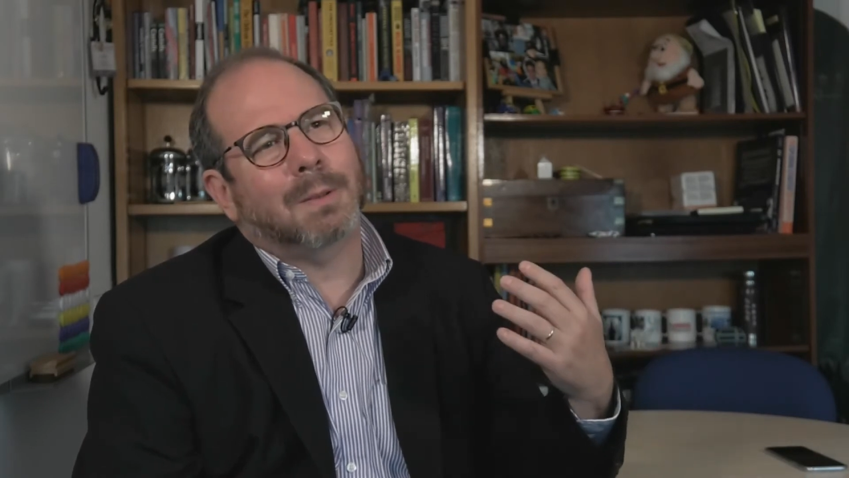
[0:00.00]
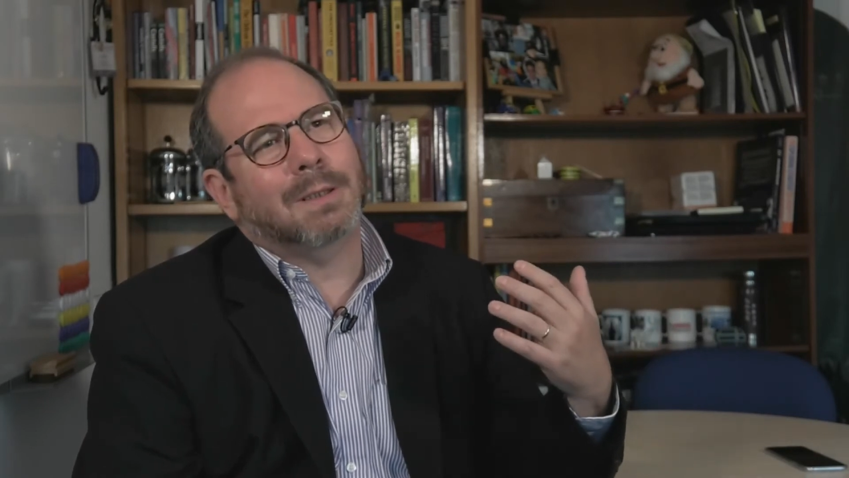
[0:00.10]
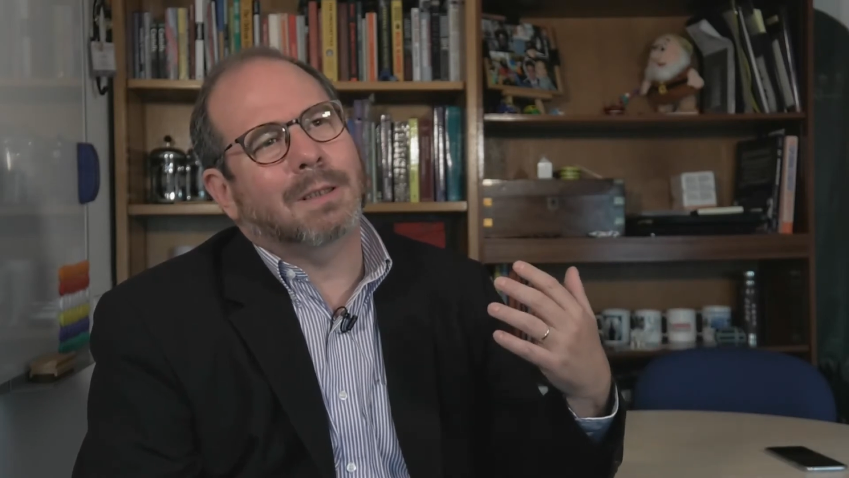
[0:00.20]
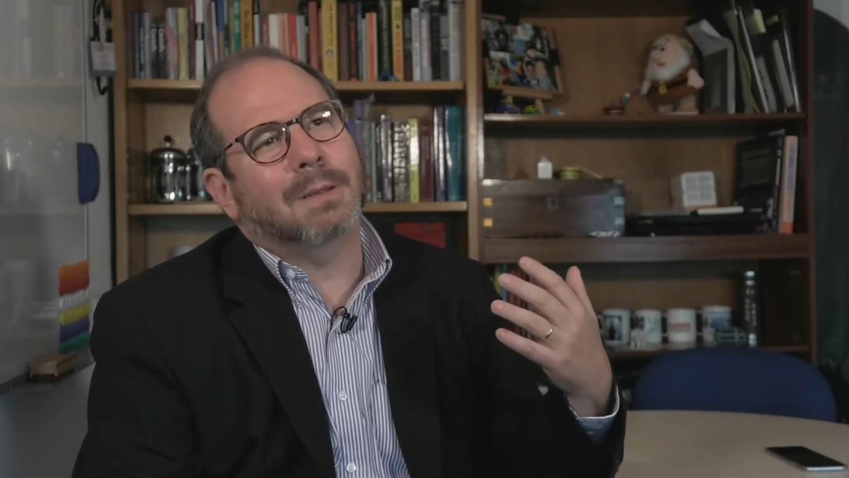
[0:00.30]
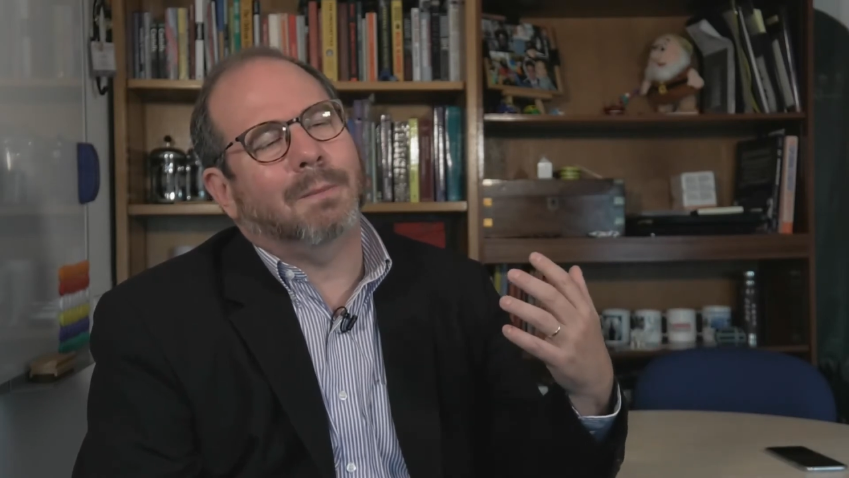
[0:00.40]

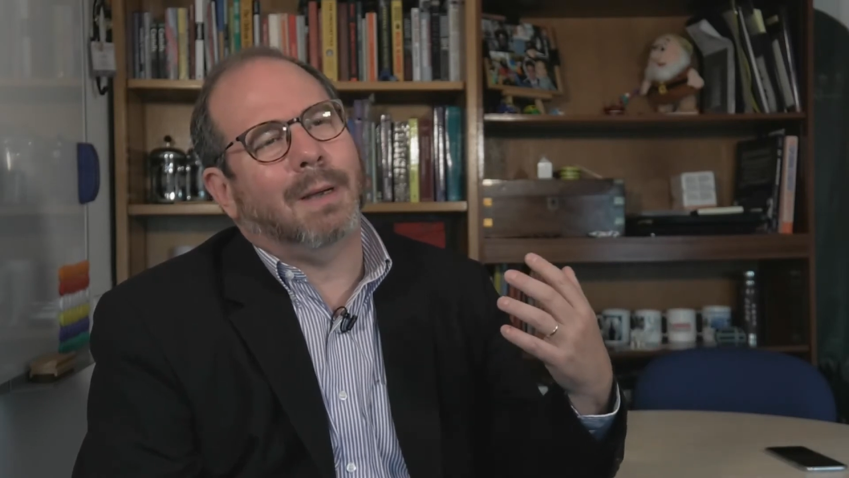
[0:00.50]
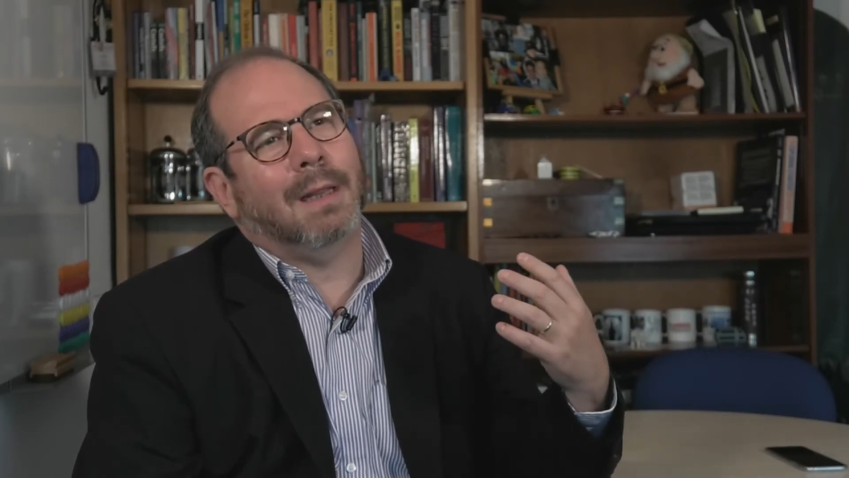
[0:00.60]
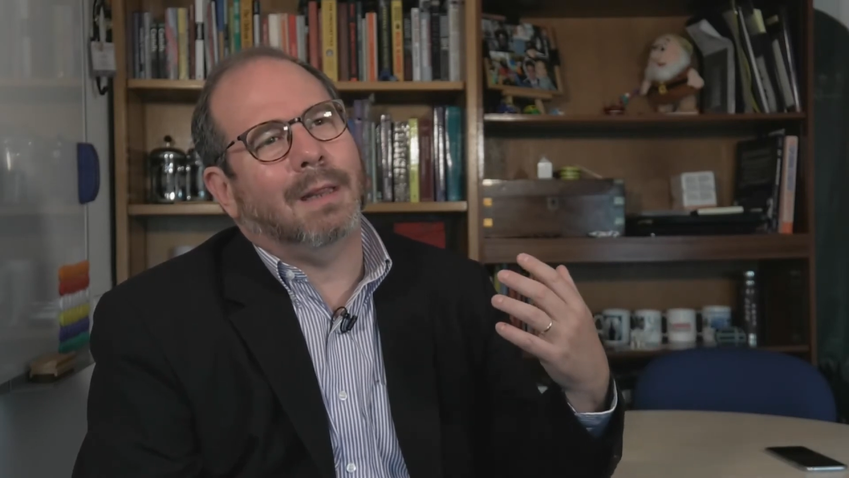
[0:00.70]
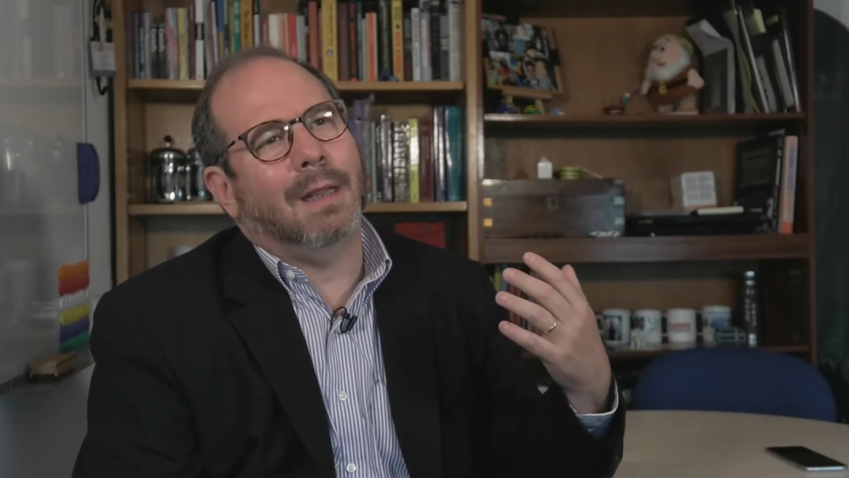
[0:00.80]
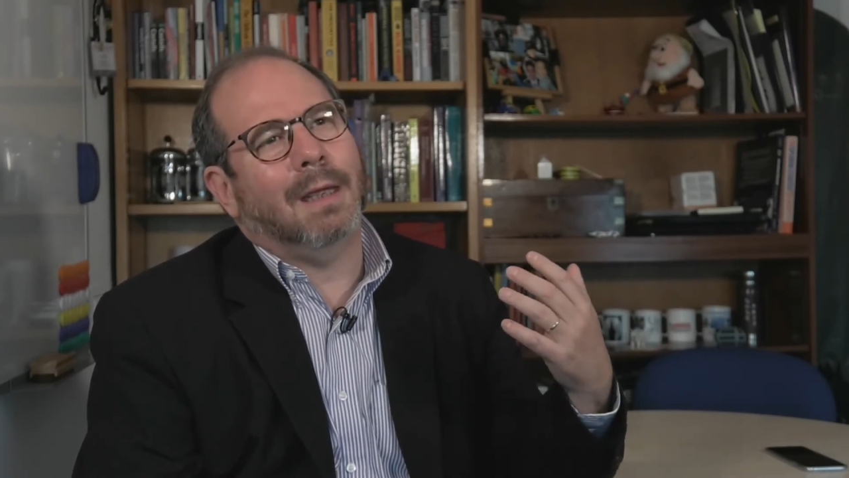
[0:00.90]
puzzled
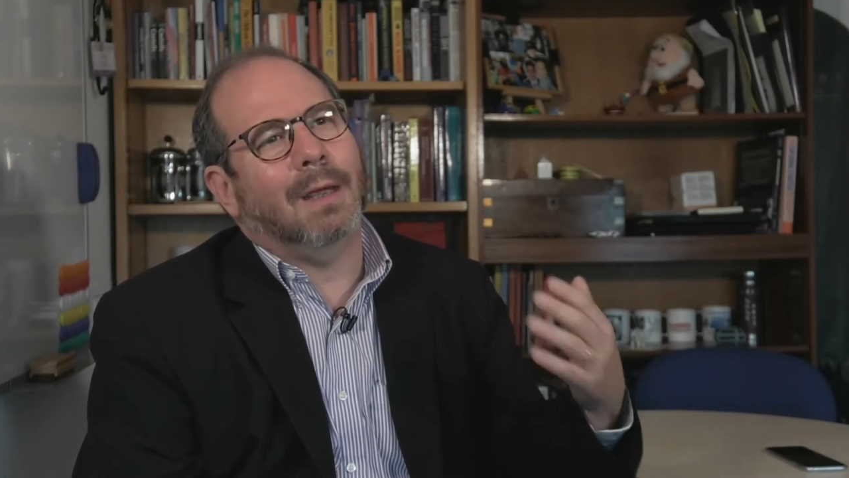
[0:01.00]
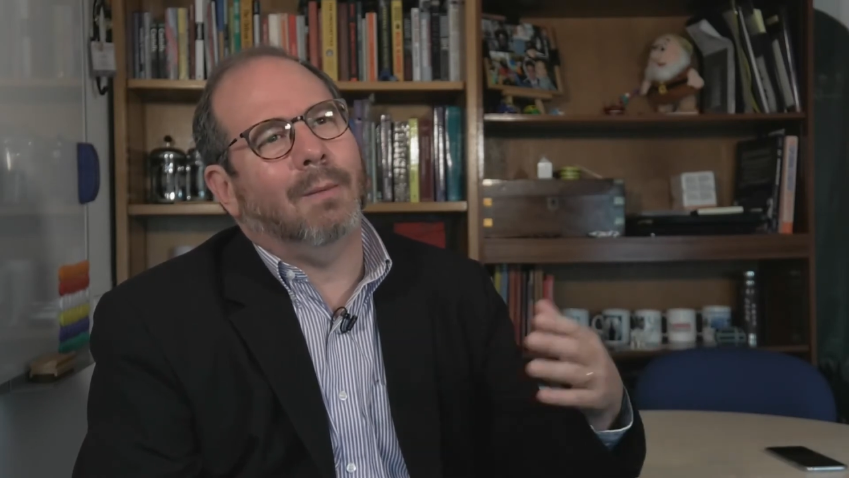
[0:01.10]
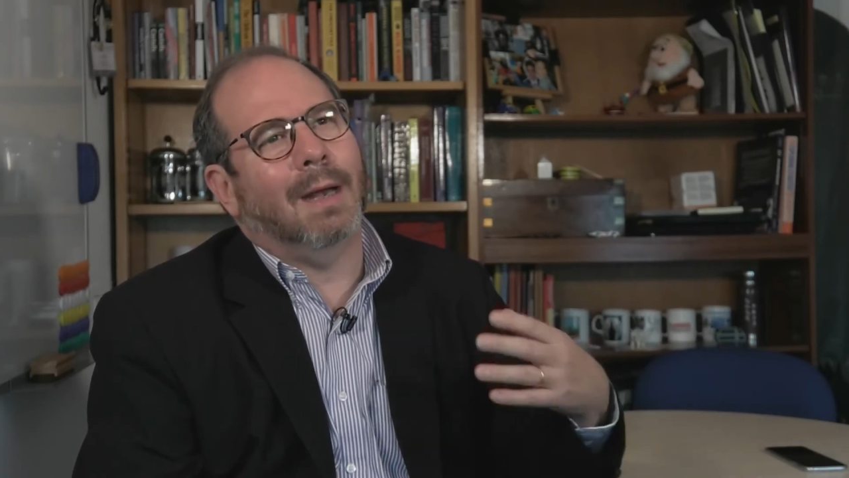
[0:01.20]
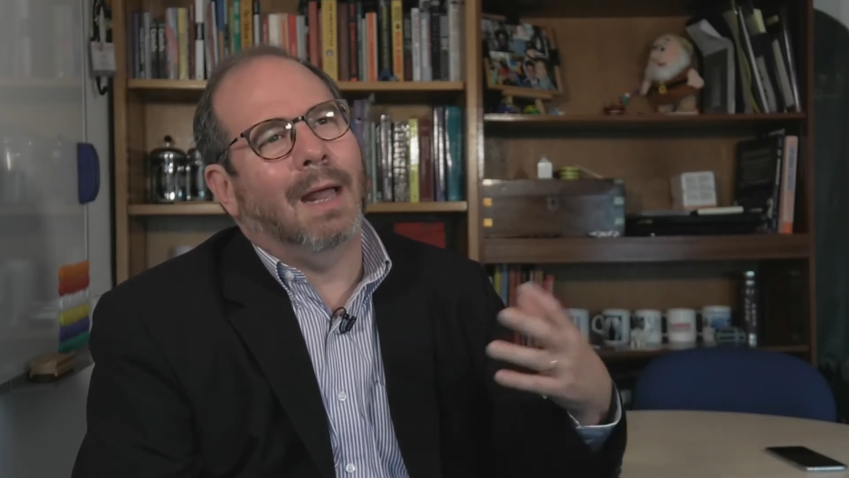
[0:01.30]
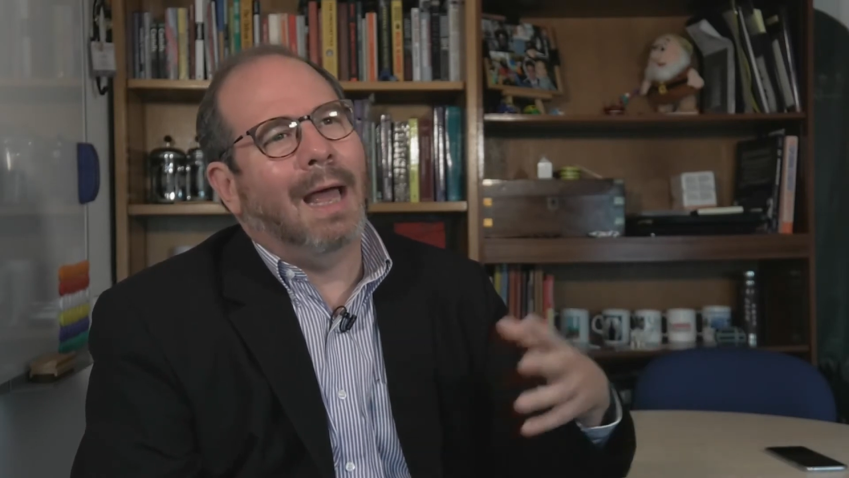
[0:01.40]
by
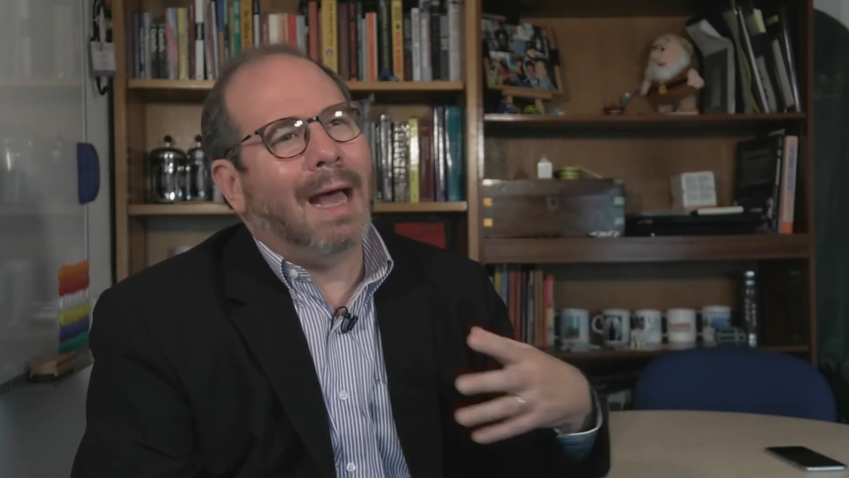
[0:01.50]
thinking, well,